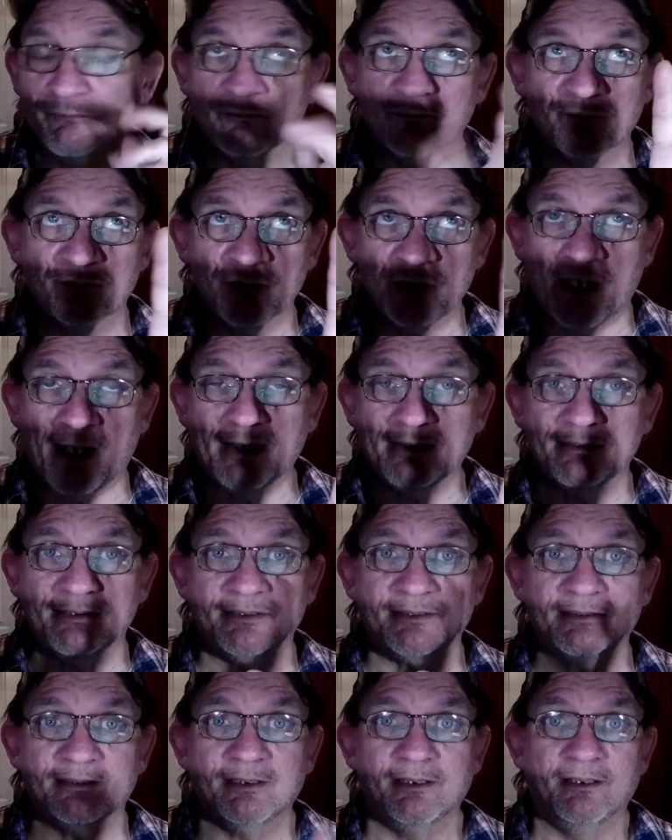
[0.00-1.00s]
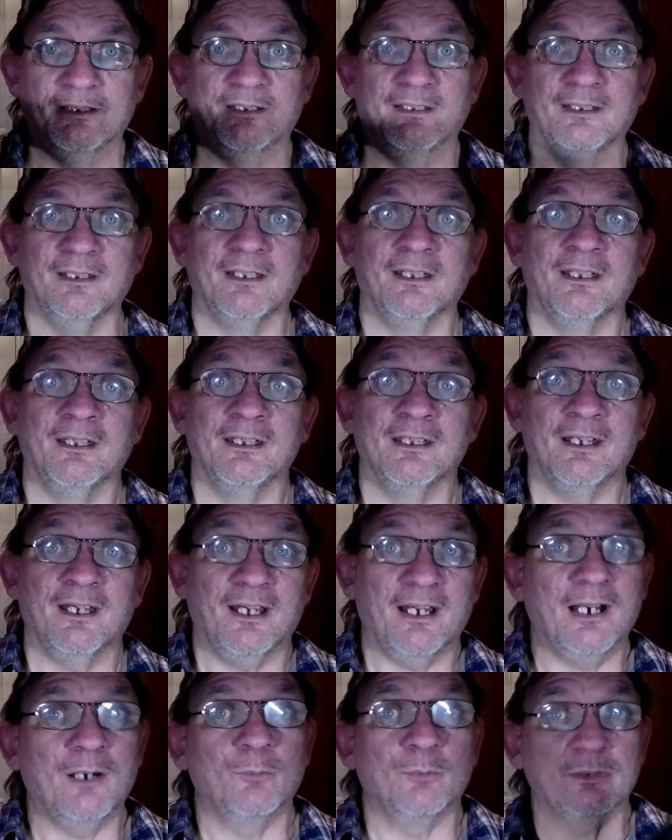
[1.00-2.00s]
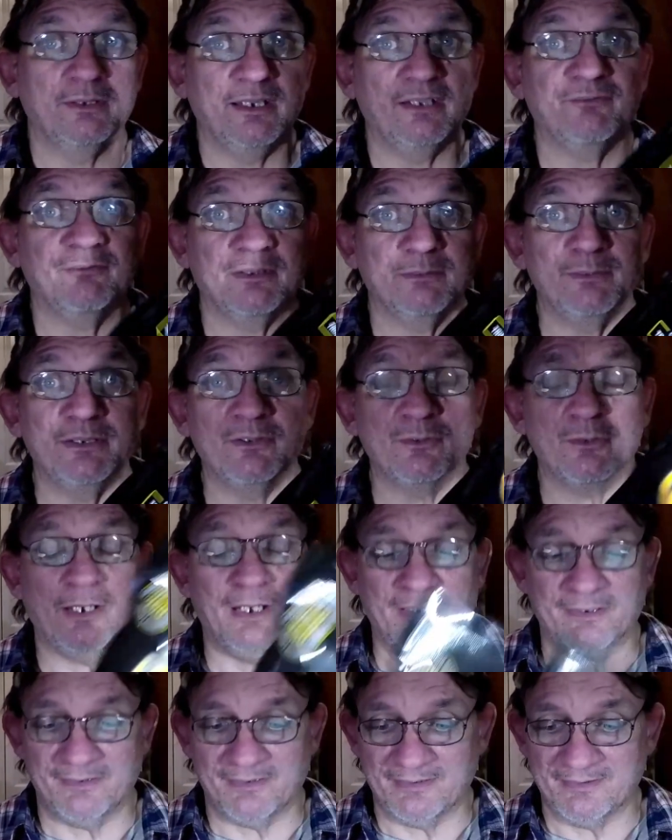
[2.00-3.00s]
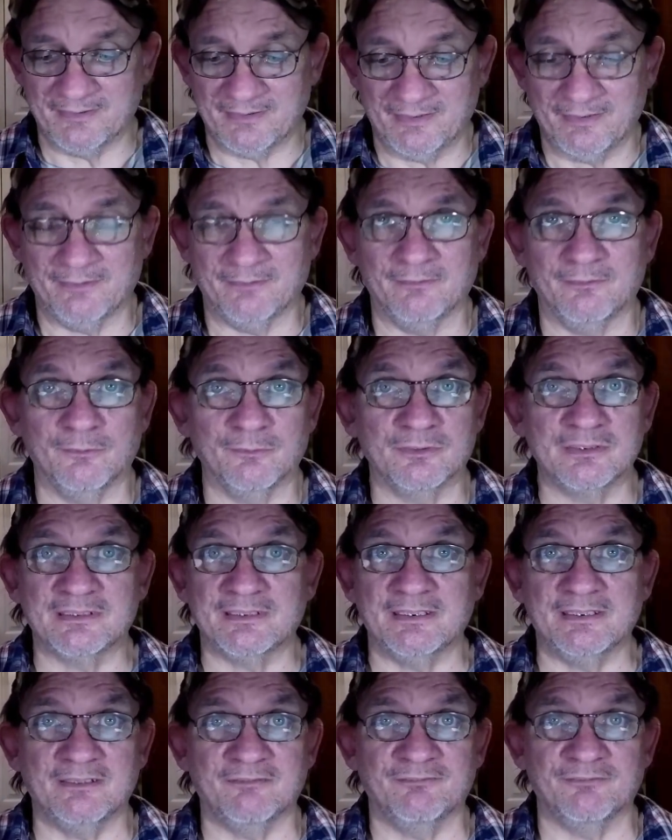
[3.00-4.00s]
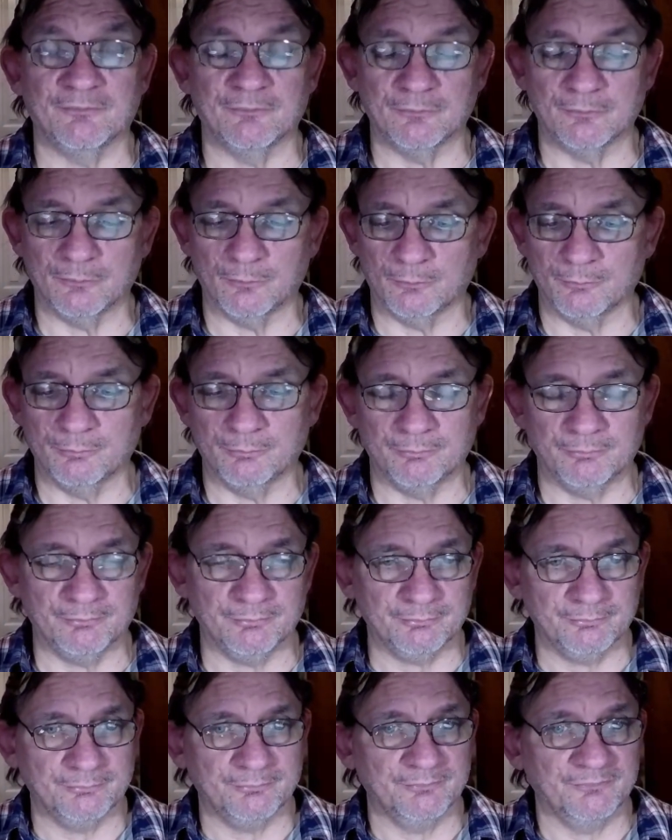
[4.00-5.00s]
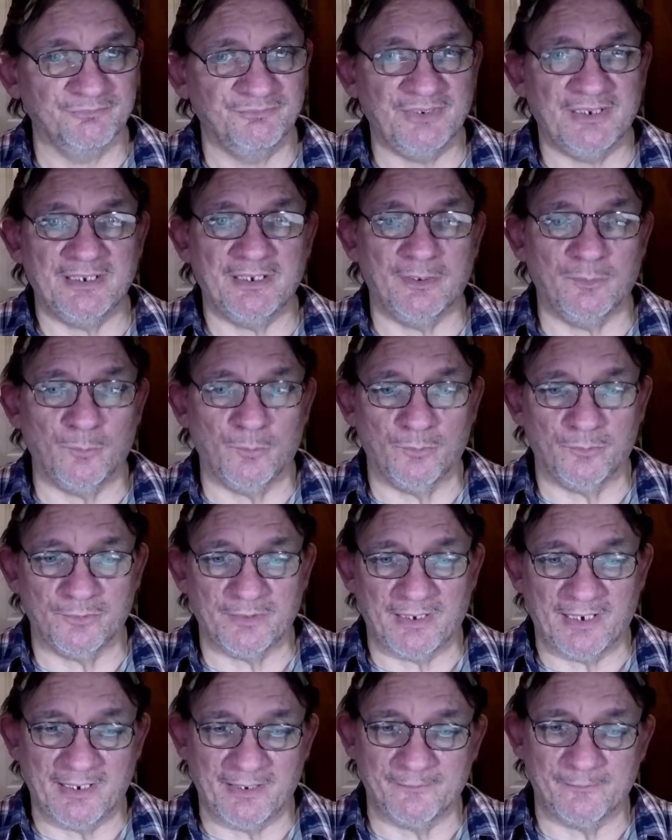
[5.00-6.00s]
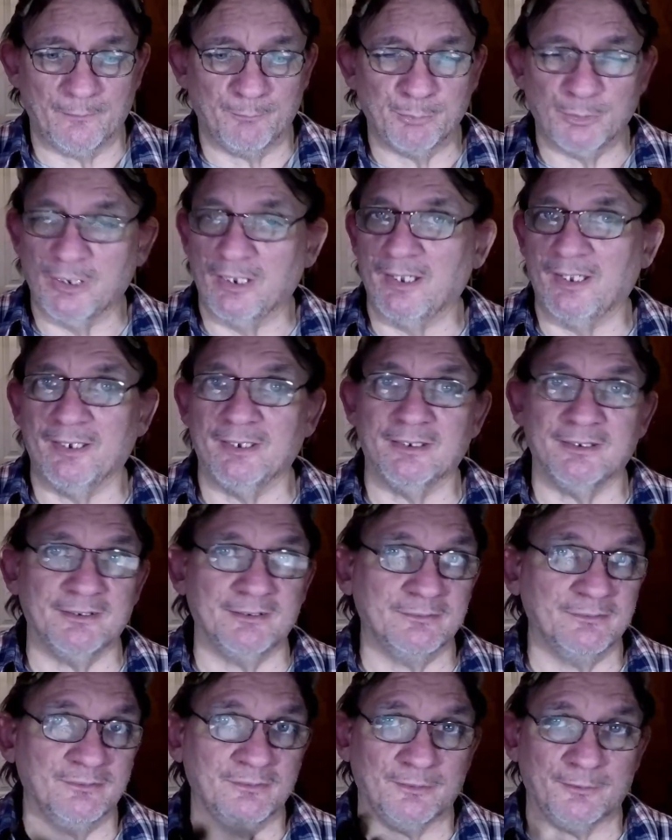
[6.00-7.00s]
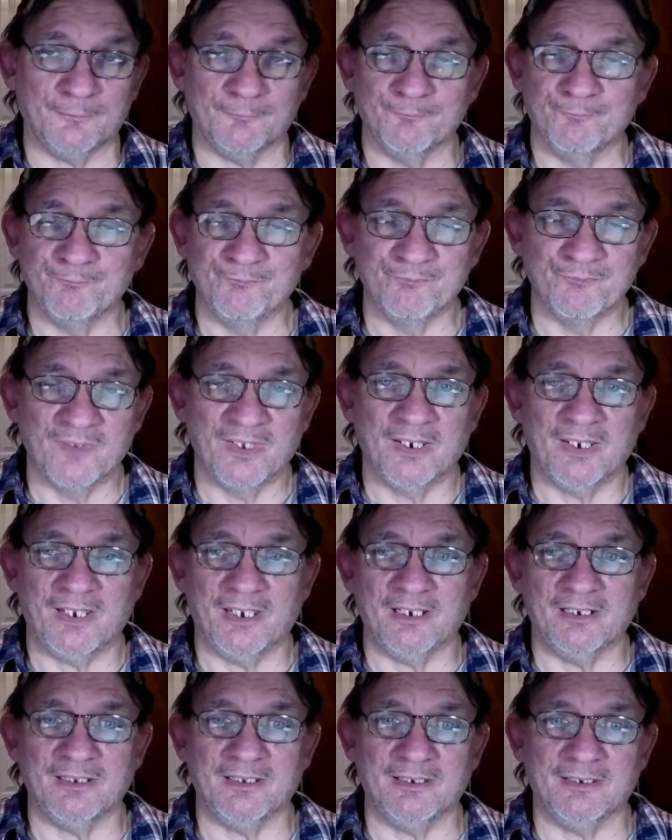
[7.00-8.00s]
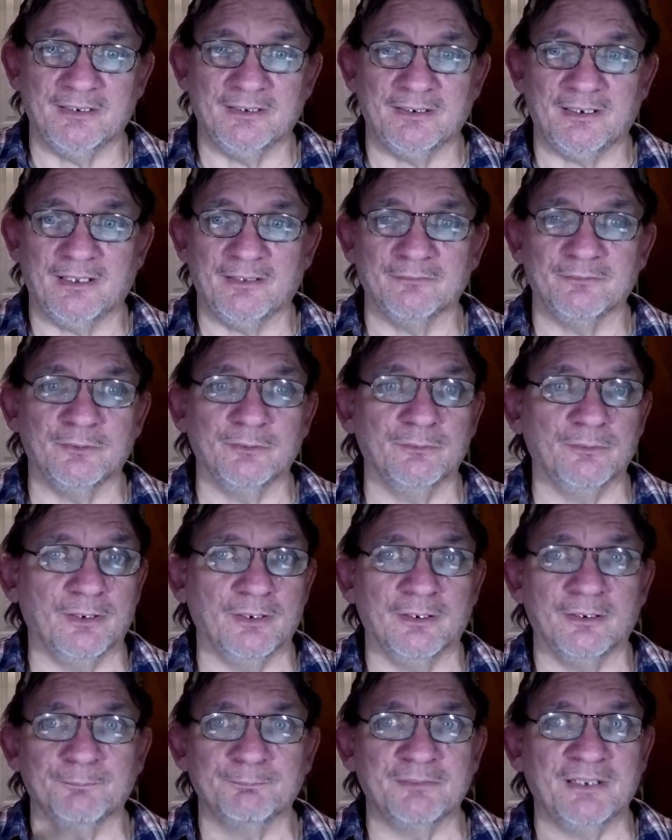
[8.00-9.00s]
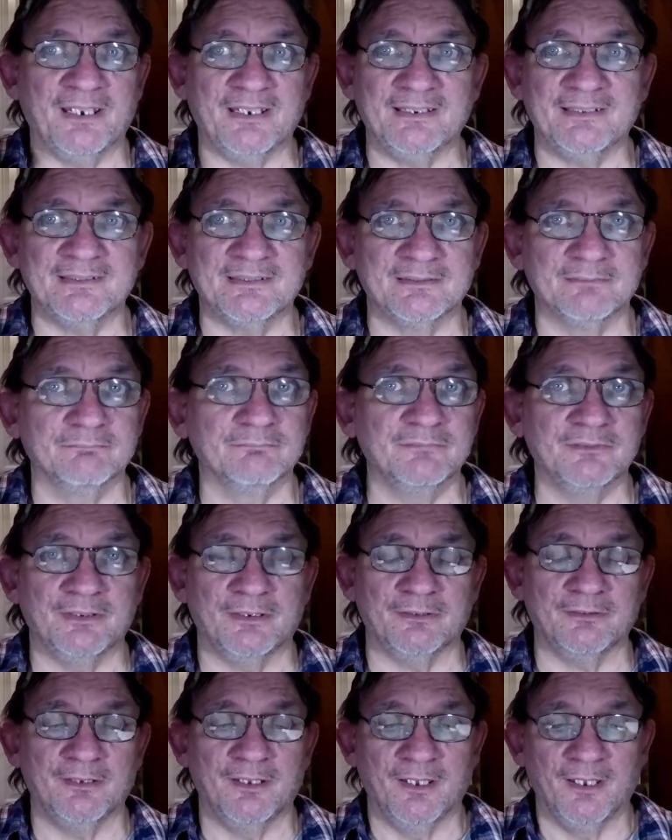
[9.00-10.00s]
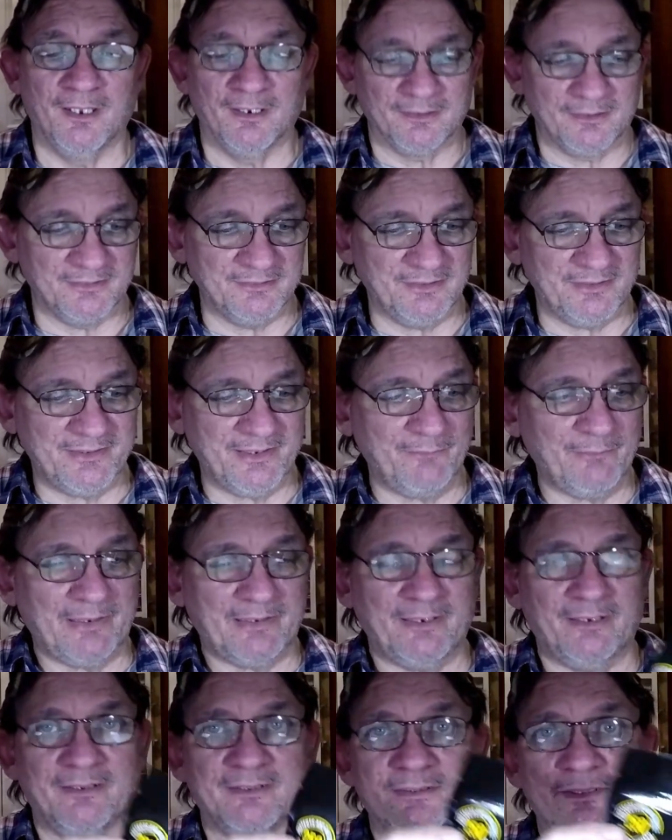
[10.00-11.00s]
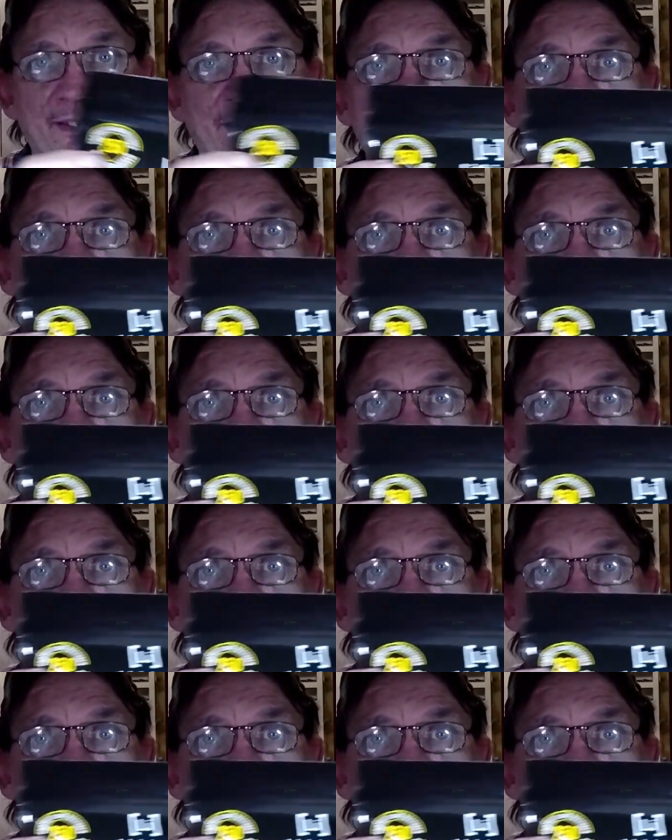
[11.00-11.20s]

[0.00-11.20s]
changes, I will definitely be trying these, and you'll see a full video on it, how to apply it, you know. And then I'll do updates, you know, because you see right there it says